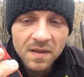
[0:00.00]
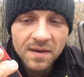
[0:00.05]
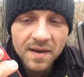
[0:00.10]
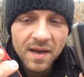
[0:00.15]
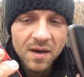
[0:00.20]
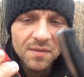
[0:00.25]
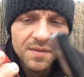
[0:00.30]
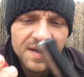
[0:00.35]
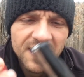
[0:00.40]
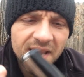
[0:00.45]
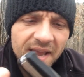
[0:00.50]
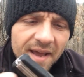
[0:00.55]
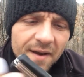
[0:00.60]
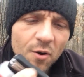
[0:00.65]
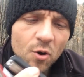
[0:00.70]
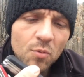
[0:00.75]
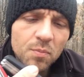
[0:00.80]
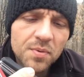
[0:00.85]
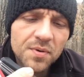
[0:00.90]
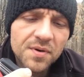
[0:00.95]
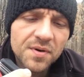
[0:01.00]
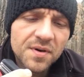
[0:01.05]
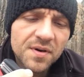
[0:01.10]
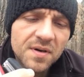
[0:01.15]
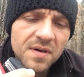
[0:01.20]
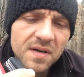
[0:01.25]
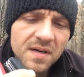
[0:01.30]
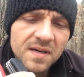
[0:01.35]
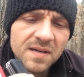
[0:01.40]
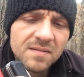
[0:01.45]
Now, the can
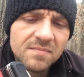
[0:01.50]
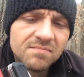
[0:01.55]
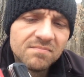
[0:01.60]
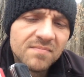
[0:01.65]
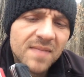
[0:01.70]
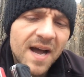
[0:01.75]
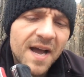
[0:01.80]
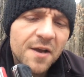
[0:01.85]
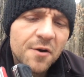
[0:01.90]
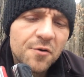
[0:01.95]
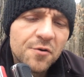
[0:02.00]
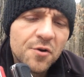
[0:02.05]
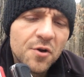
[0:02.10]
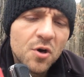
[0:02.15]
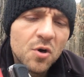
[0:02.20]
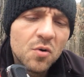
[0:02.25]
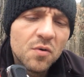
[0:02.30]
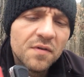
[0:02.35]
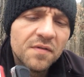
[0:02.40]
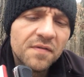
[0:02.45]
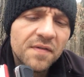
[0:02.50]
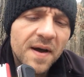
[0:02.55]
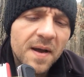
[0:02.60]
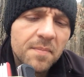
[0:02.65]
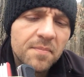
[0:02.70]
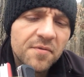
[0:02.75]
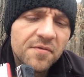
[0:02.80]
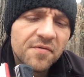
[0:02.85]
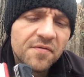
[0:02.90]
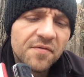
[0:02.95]
opener, I don't know if I
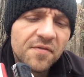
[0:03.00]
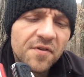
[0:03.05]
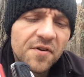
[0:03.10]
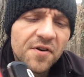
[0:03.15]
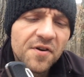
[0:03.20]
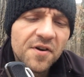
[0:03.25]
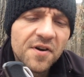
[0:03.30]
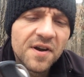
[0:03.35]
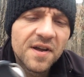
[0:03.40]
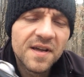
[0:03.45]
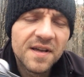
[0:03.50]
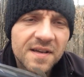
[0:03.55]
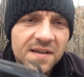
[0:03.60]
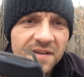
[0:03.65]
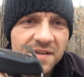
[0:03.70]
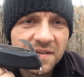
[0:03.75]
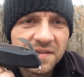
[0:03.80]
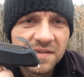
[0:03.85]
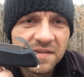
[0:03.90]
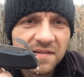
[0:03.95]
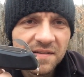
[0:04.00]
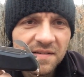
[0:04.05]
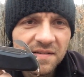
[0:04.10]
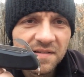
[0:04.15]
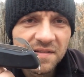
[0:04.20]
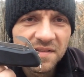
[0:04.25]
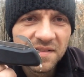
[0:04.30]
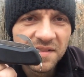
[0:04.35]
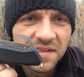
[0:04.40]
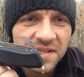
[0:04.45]
prefer
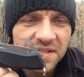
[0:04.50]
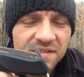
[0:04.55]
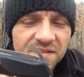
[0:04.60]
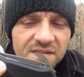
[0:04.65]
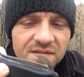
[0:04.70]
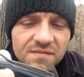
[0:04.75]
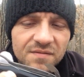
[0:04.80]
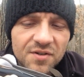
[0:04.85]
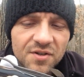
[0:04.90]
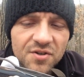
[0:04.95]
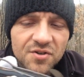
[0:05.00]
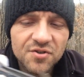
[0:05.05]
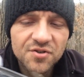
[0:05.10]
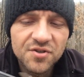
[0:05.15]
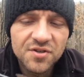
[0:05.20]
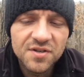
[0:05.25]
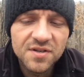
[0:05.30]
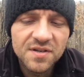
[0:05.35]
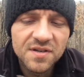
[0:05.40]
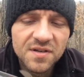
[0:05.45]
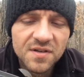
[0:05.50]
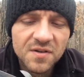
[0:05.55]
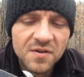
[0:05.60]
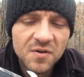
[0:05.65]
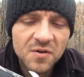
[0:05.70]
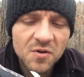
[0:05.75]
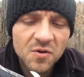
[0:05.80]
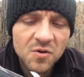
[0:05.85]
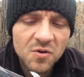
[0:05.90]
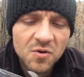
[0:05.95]
this version
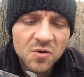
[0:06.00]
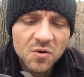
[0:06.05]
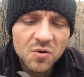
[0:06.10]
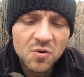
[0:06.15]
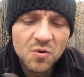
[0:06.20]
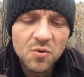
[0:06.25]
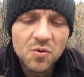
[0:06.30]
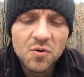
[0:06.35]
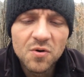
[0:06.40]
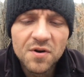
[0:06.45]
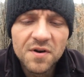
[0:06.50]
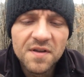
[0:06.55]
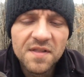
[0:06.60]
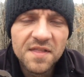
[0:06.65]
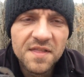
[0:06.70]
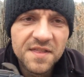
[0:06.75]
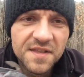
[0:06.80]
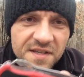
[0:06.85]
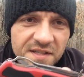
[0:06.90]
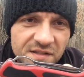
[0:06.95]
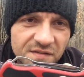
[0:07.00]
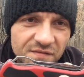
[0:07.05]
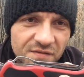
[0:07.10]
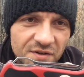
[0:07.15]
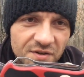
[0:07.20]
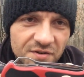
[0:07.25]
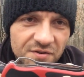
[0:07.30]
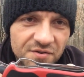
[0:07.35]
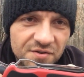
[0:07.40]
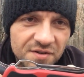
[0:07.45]
or this
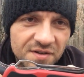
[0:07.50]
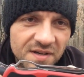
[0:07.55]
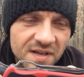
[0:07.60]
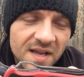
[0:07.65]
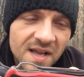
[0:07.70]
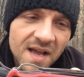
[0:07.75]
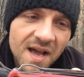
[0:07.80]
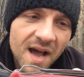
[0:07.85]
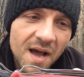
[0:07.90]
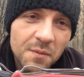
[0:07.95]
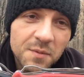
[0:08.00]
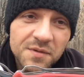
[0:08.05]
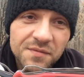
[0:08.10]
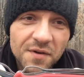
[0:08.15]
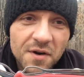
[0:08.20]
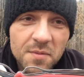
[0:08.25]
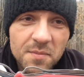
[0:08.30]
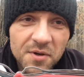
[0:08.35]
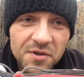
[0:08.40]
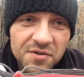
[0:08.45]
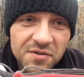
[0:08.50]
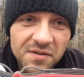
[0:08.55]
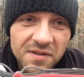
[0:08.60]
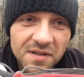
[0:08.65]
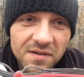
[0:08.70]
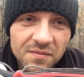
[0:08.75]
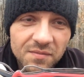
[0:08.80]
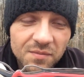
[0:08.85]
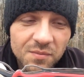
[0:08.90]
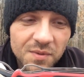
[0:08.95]
version. I was very much in
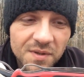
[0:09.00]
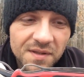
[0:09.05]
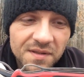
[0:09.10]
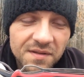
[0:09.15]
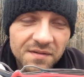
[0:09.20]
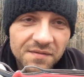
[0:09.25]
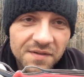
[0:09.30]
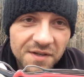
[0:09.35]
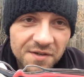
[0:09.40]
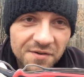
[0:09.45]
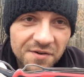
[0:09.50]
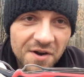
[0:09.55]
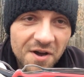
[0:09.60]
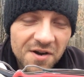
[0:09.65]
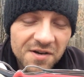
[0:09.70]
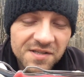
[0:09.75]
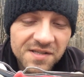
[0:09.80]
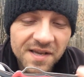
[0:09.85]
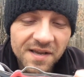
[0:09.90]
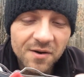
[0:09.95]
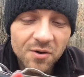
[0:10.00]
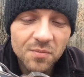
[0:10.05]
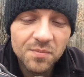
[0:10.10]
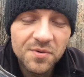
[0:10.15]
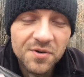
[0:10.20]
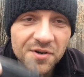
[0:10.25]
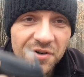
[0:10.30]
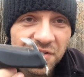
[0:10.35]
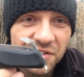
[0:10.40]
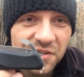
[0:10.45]
love with the Victorinox can
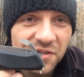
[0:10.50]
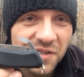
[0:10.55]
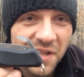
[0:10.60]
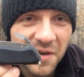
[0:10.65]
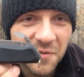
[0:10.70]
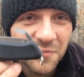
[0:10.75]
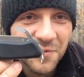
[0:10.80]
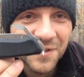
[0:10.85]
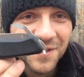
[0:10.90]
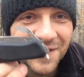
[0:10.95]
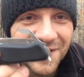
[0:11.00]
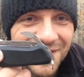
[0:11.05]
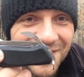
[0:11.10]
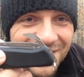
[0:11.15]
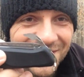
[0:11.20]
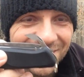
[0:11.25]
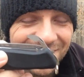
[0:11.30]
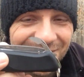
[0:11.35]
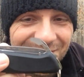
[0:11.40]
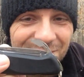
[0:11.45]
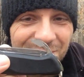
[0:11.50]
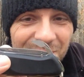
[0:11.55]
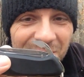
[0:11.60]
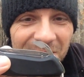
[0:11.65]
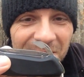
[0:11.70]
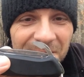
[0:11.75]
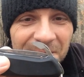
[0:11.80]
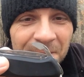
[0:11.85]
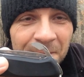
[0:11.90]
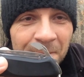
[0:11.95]
opener until I really needed this one.